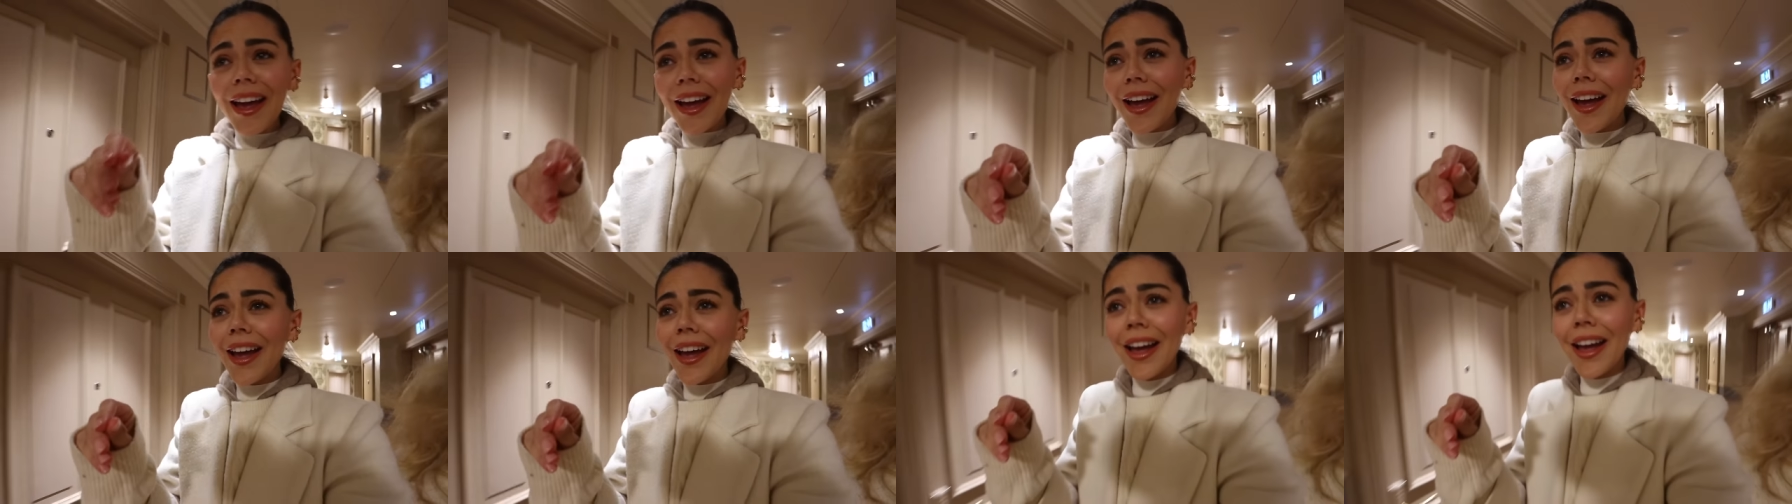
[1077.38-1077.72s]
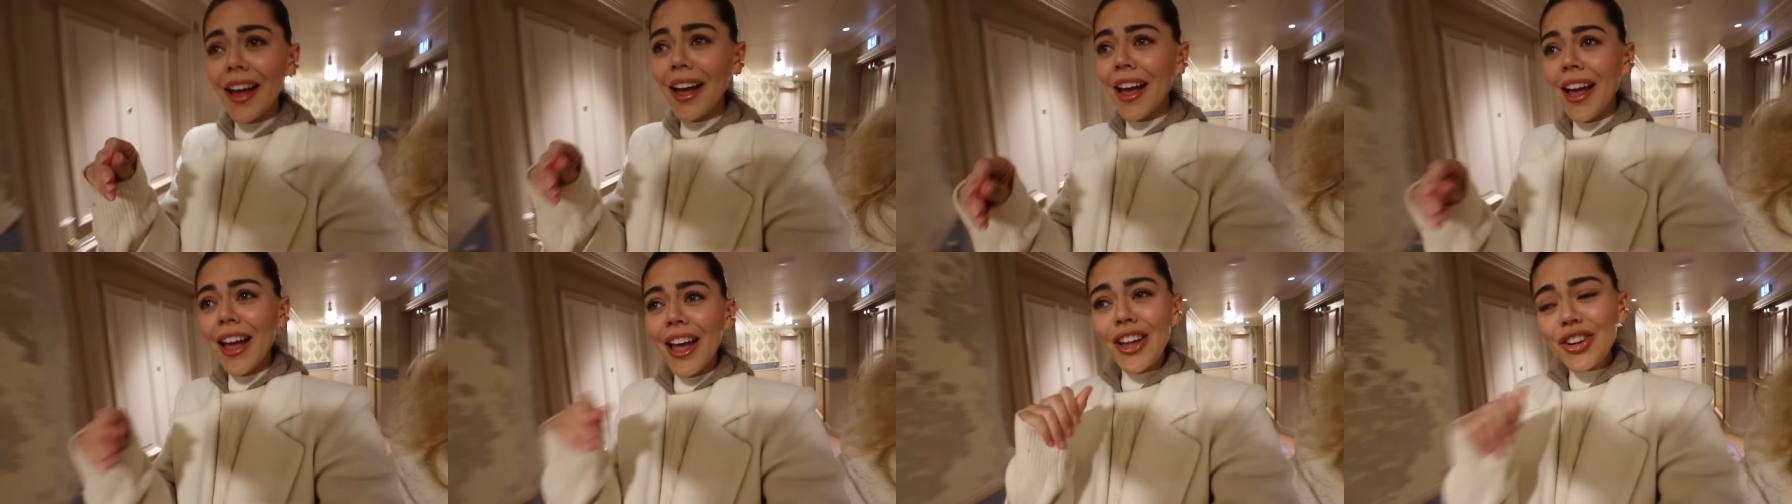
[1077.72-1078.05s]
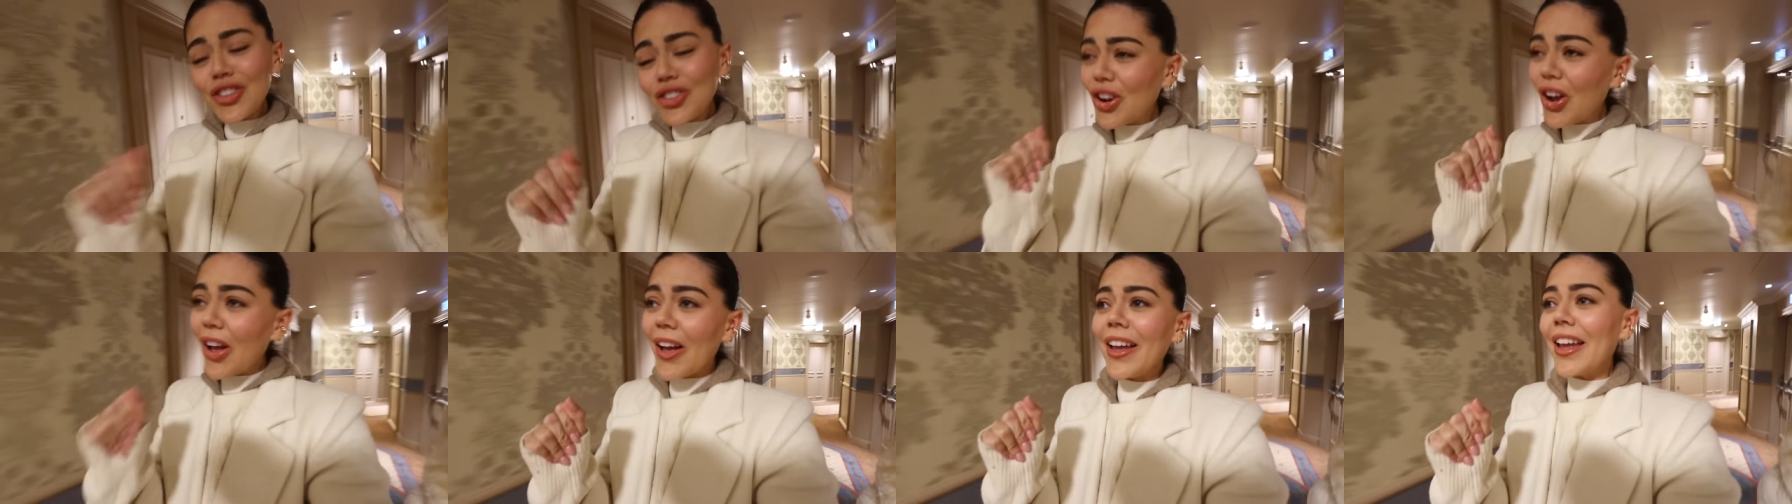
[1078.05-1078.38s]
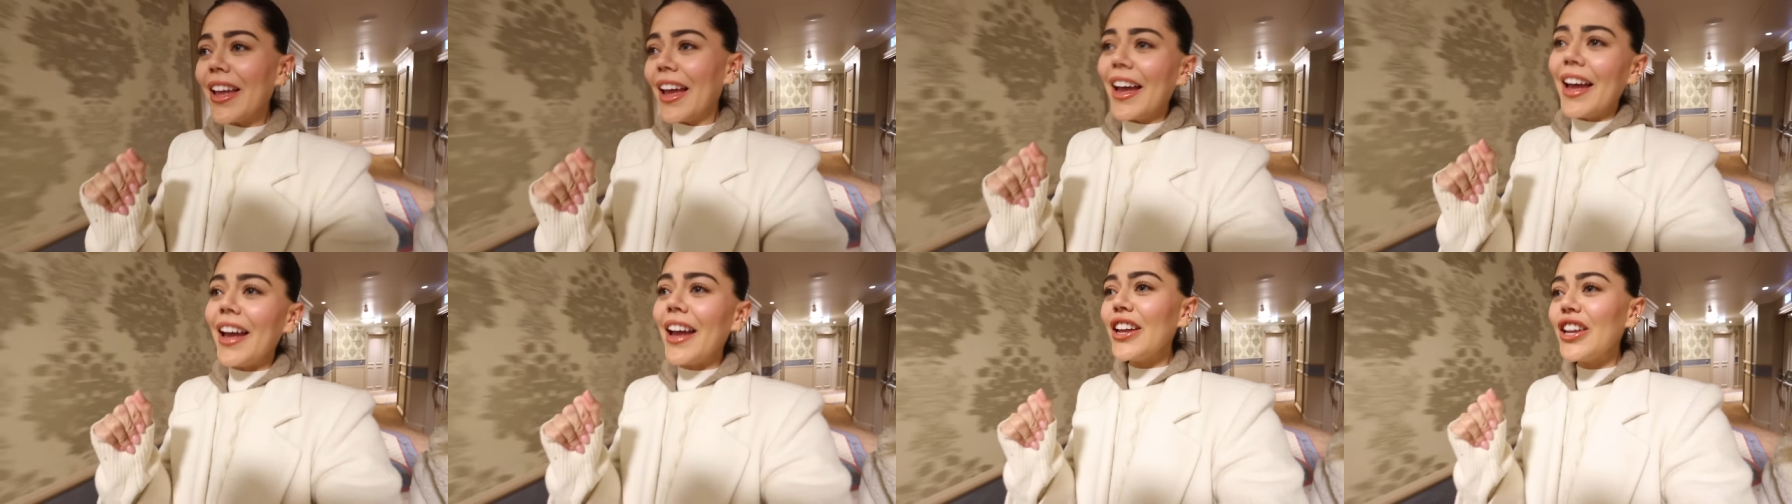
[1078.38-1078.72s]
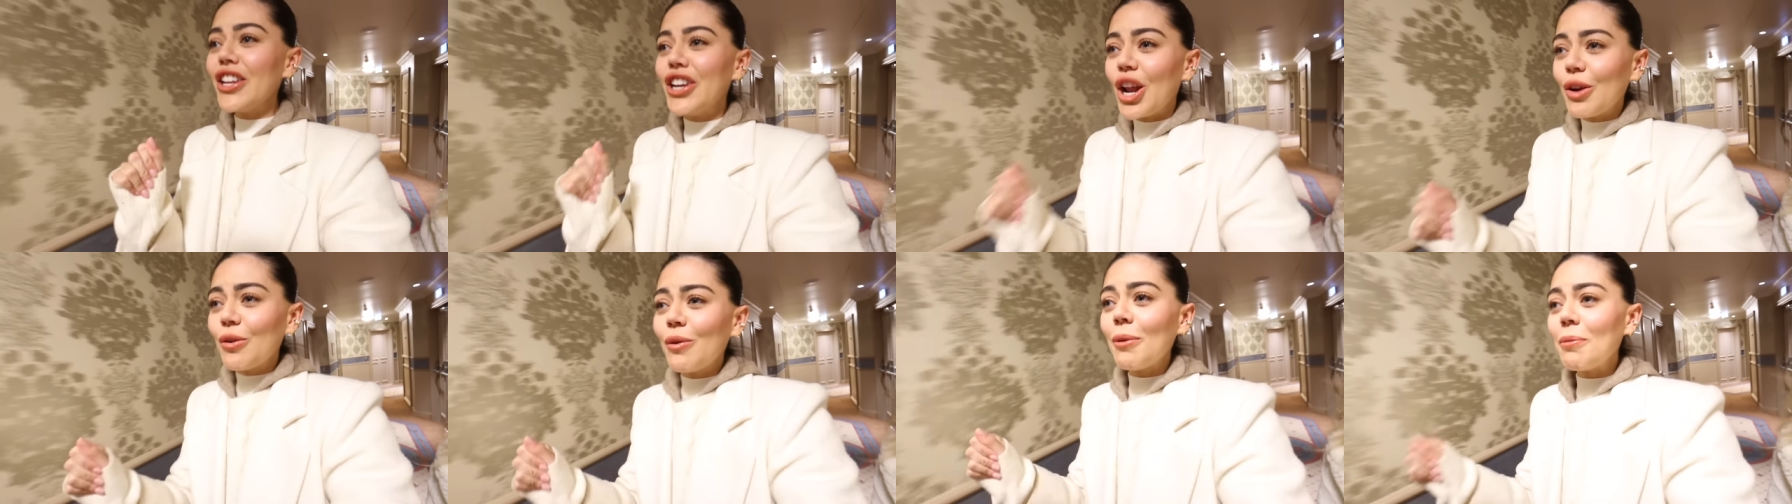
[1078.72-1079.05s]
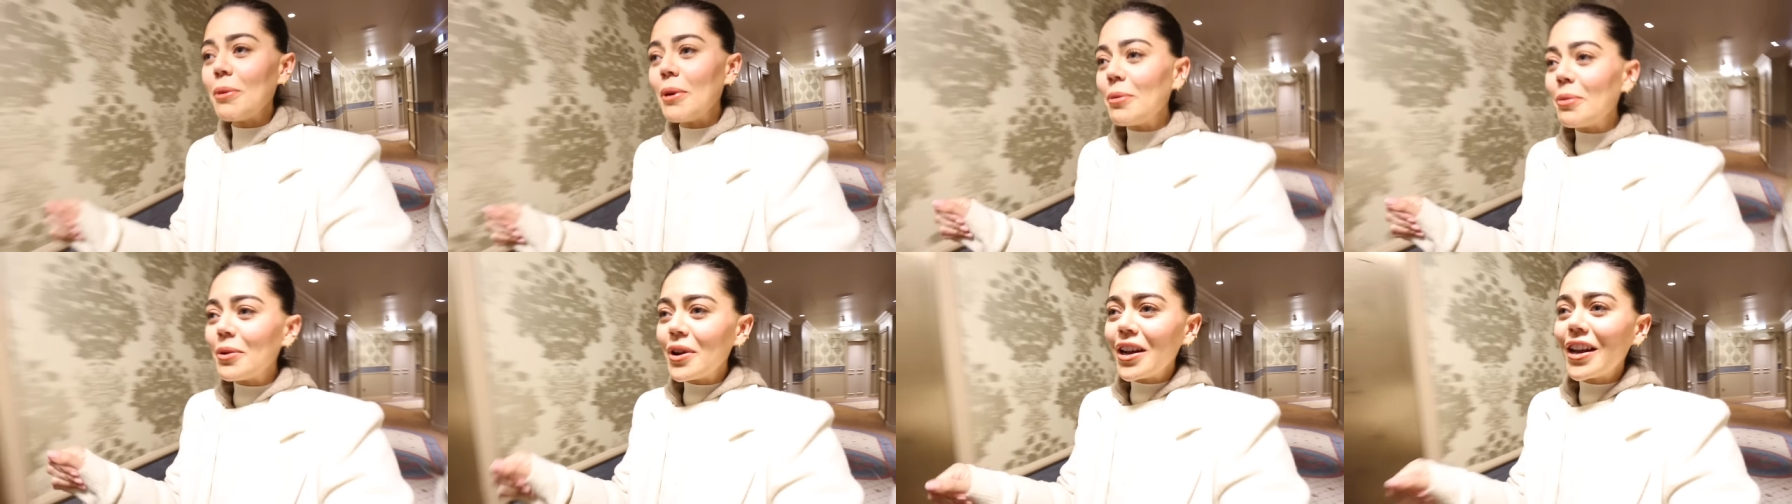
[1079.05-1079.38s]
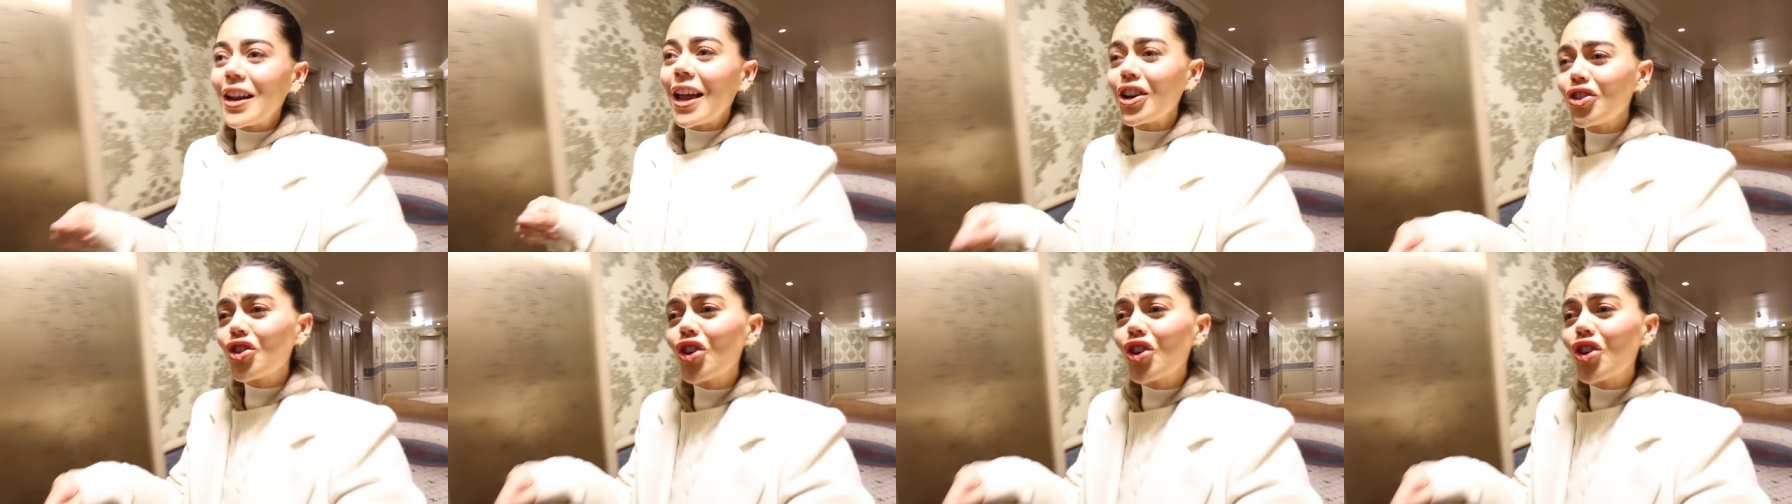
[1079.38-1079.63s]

Positive vibes. Try it. You know when people are like,